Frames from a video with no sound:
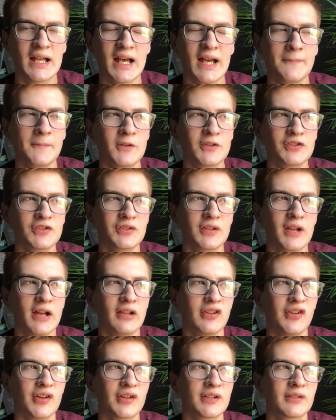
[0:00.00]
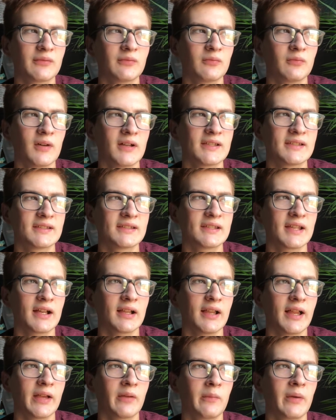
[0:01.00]
I'm not sure how long it was until
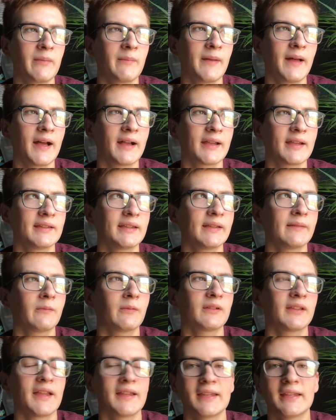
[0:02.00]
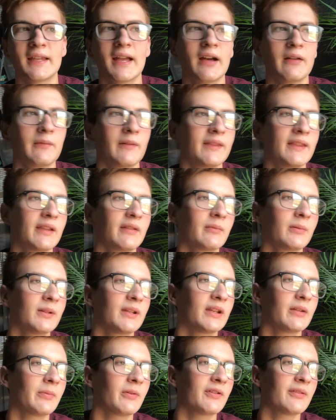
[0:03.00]
I went back and they were like, yeah, we think we
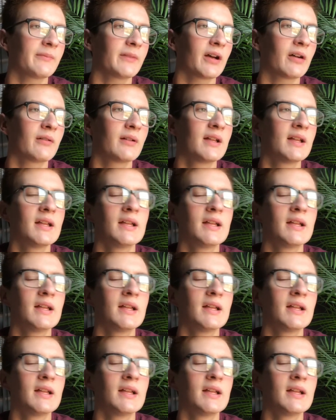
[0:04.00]
need to pull them out.